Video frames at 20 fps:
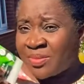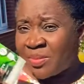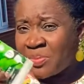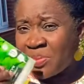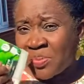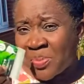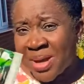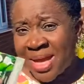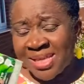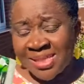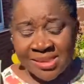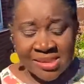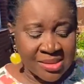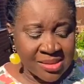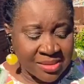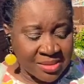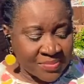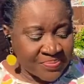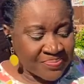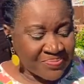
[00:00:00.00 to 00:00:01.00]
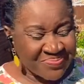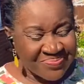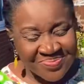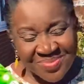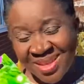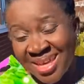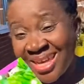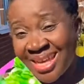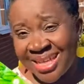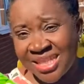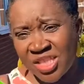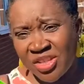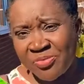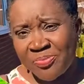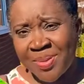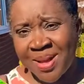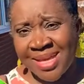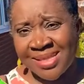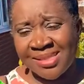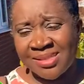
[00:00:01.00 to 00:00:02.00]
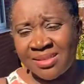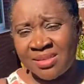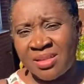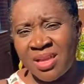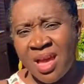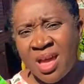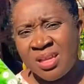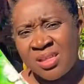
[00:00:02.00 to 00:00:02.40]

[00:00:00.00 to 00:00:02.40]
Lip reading: basil, a hint of basil.